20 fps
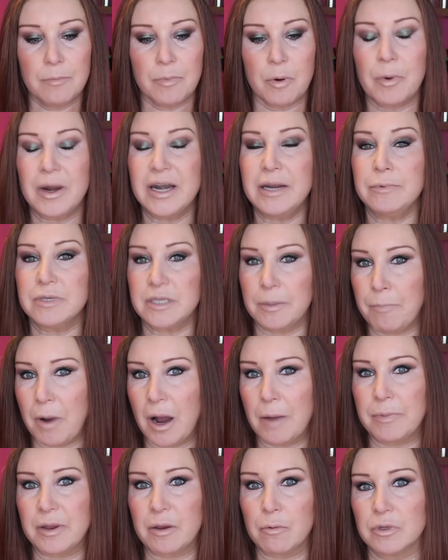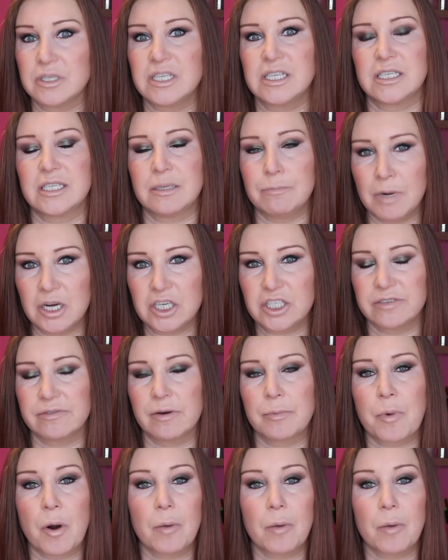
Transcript: But when he was a puppy, it wasn't so much of a